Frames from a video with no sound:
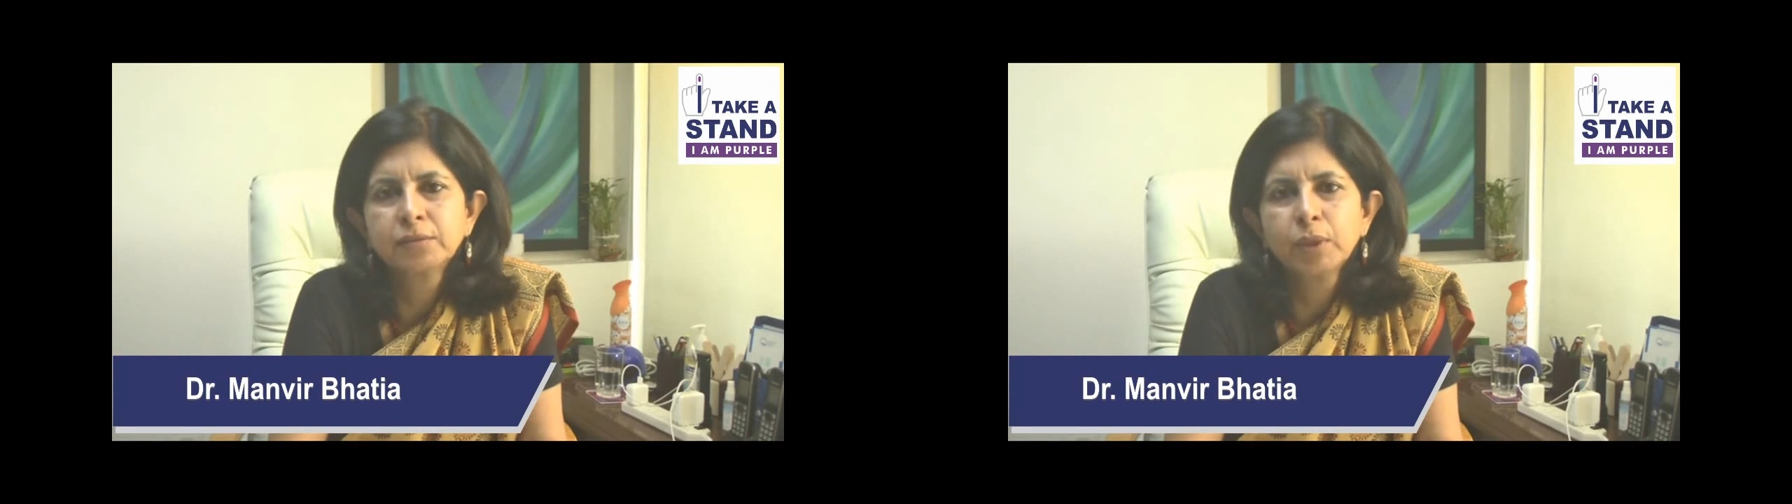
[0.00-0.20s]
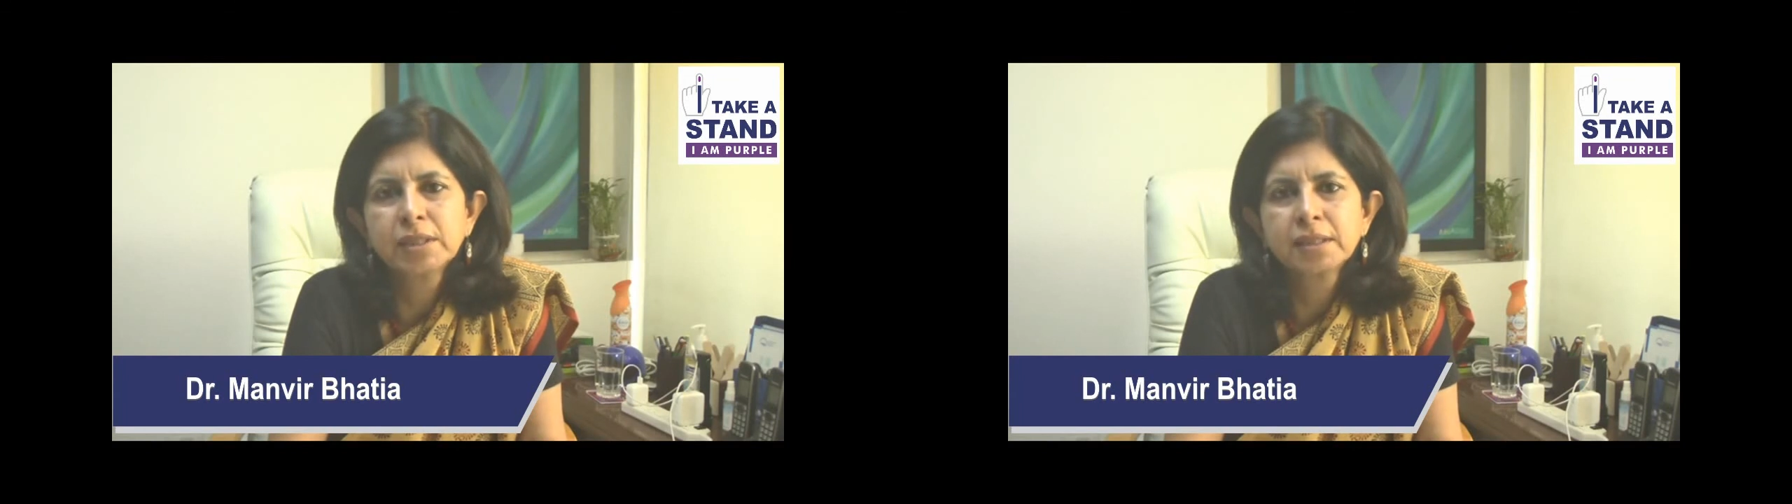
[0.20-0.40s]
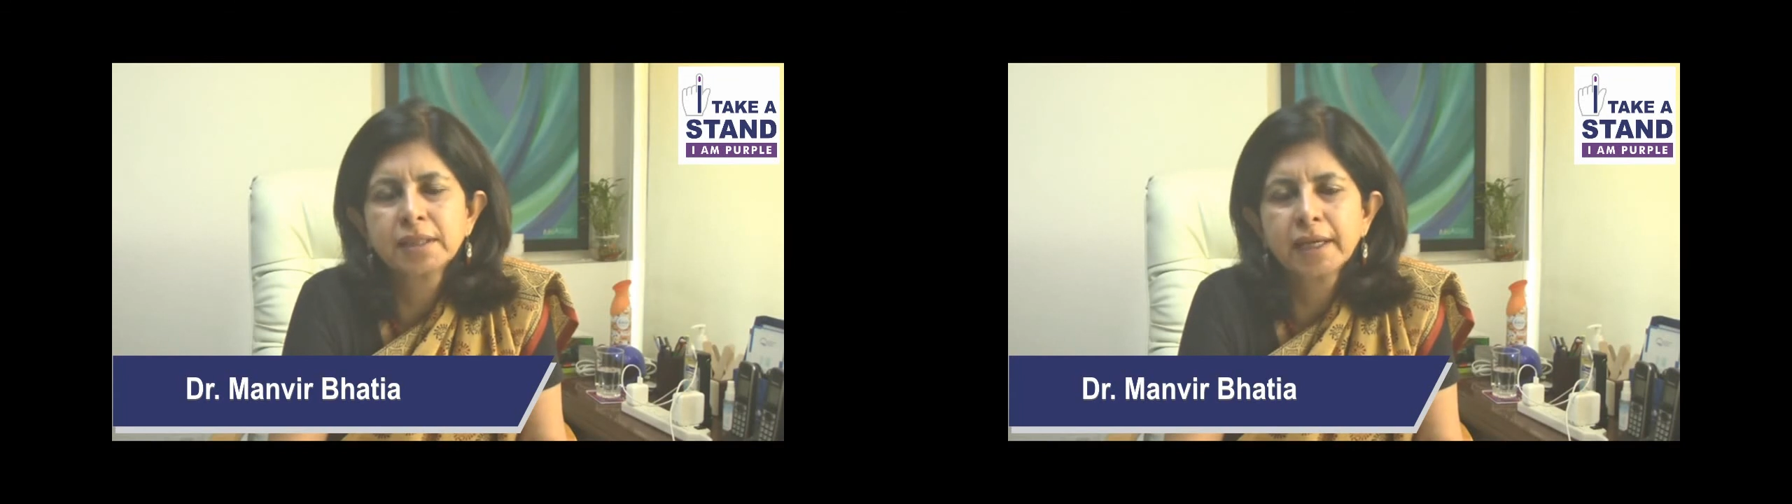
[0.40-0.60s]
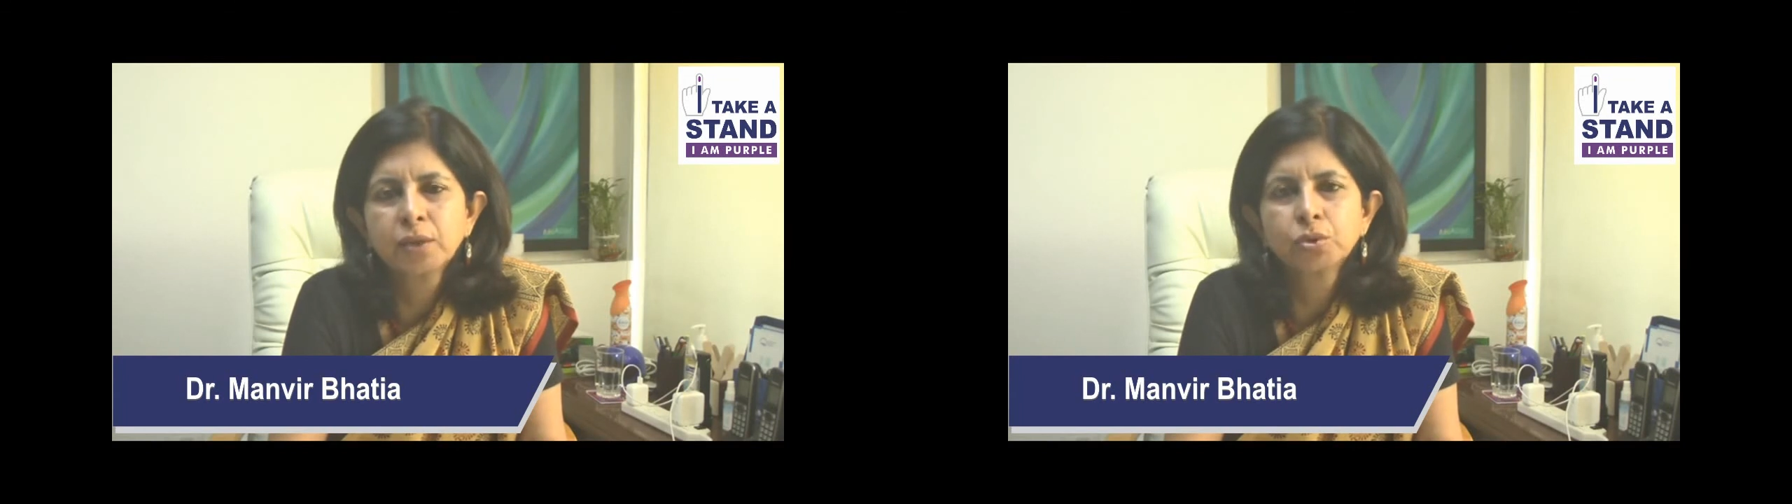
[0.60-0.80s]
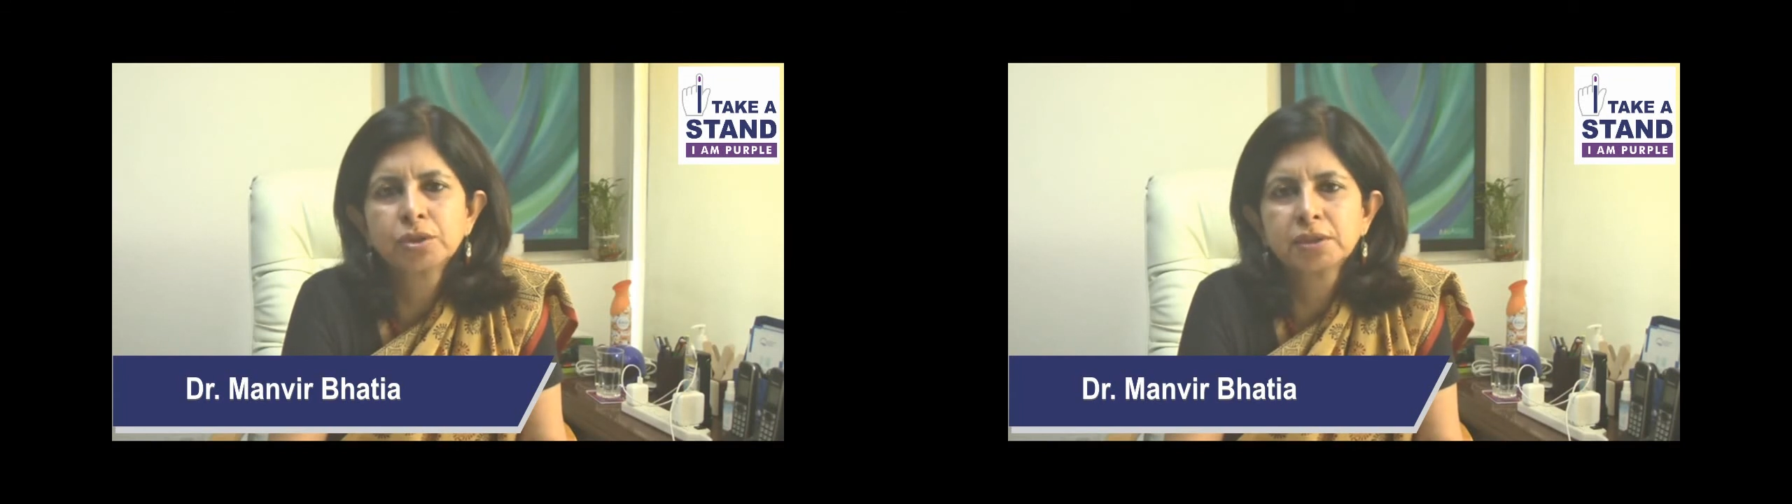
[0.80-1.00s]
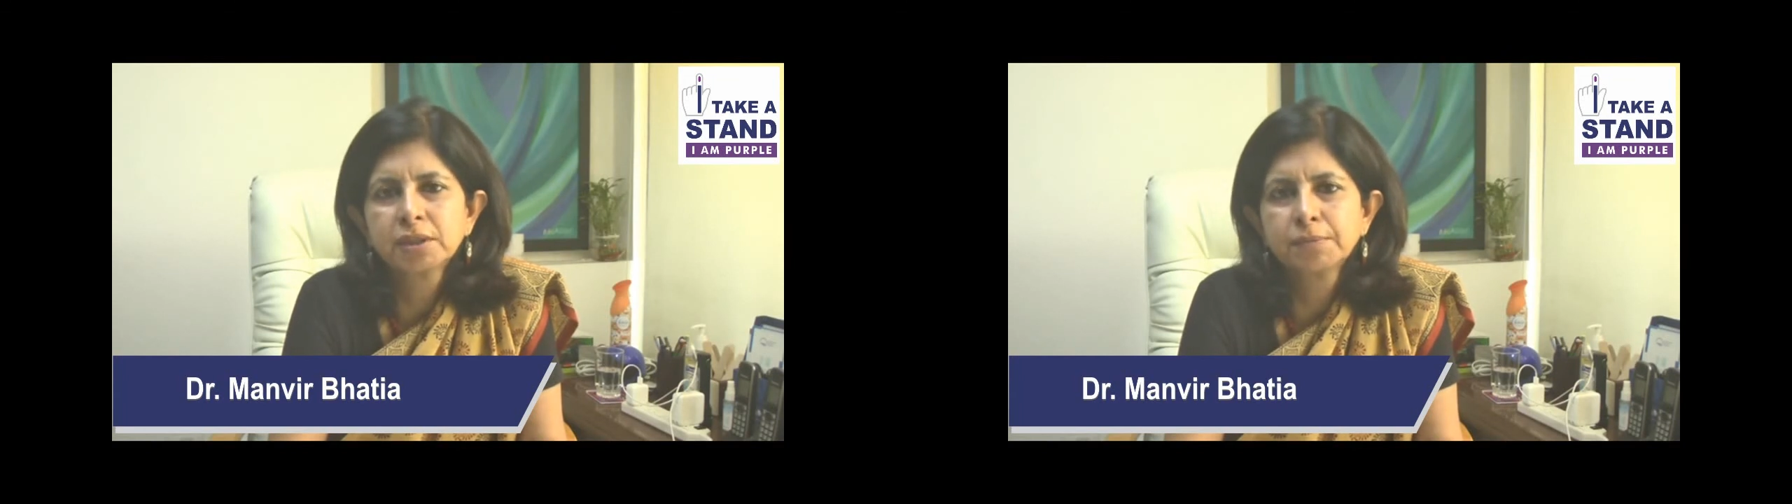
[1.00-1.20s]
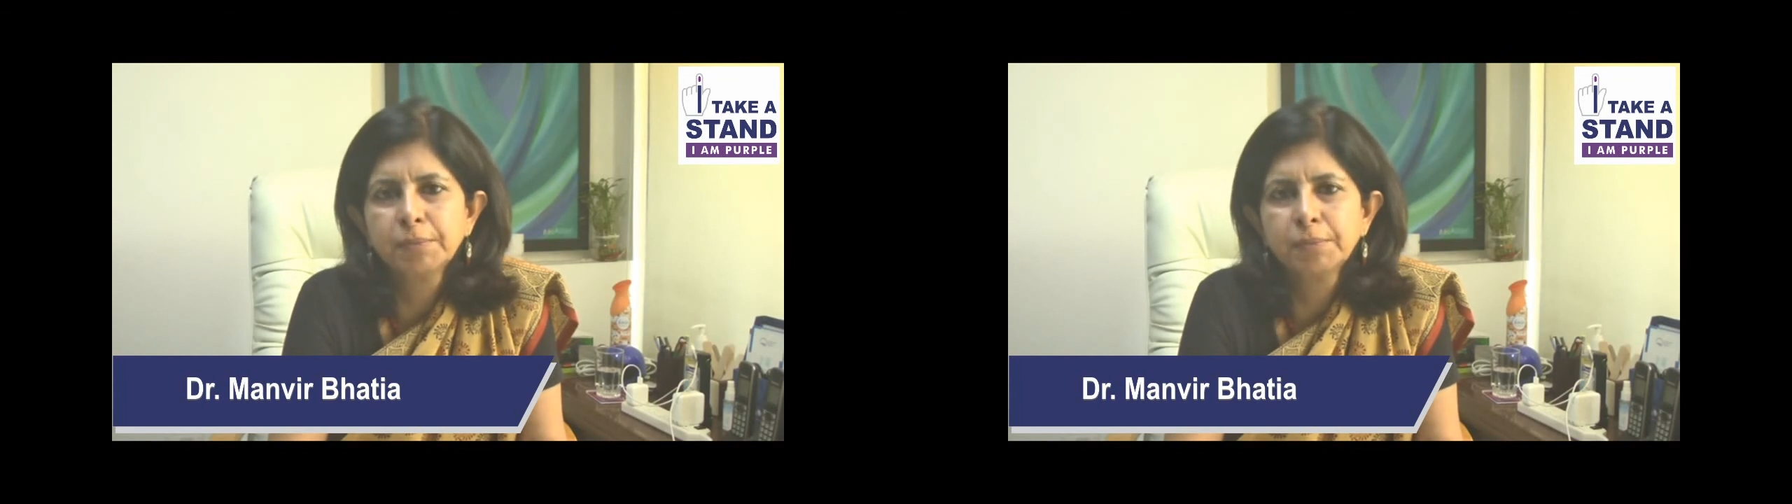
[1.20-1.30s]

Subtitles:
once a diagnosis is